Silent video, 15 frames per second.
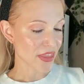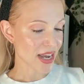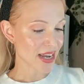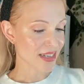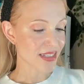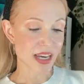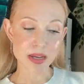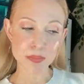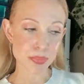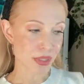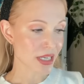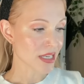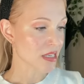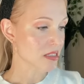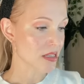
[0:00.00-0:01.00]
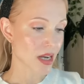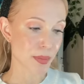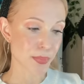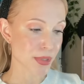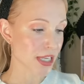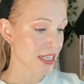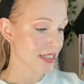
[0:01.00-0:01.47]
that? I'm pleased. I'm
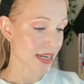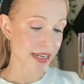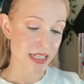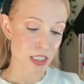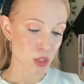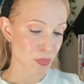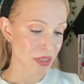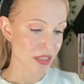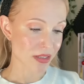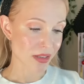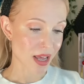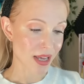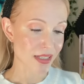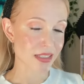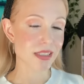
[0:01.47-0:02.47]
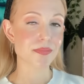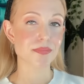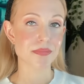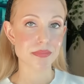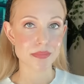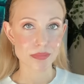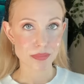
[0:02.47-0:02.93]
pleased. I didn't spend a lot
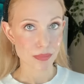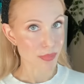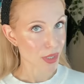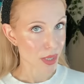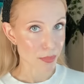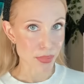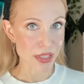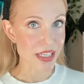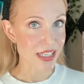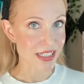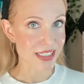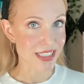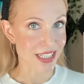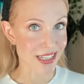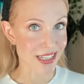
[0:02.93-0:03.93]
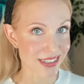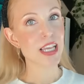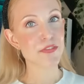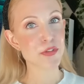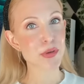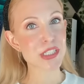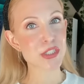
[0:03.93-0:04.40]
but I'm pleased.
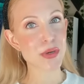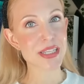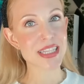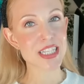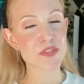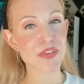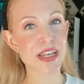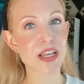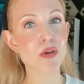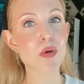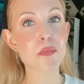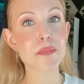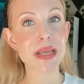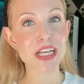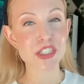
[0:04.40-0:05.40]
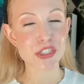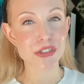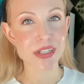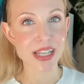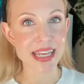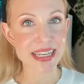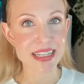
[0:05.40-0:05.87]
if you enjoyed this video, make sure
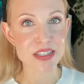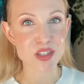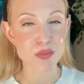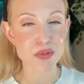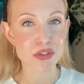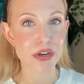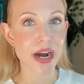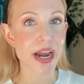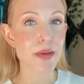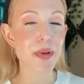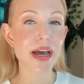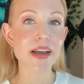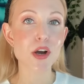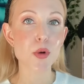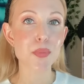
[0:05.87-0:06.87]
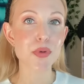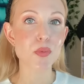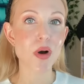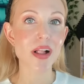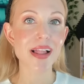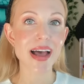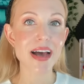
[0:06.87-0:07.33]
to like and subscribe. I hope you
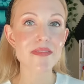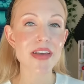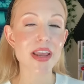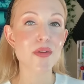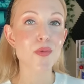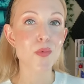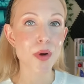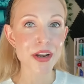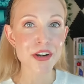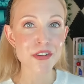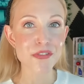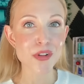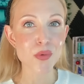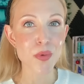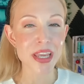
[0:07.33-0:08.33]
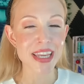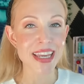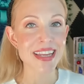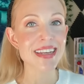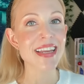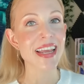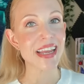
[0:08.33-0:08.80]
all have a wonderful
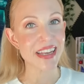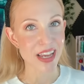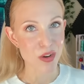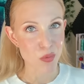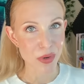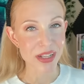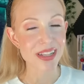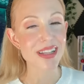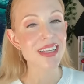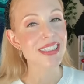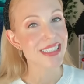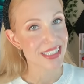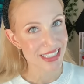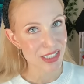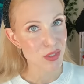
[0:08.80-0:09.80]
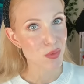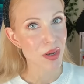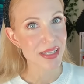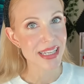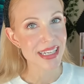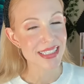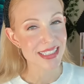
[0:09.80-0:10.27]
weekend, and I will see you
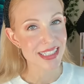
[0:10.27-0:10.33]
all next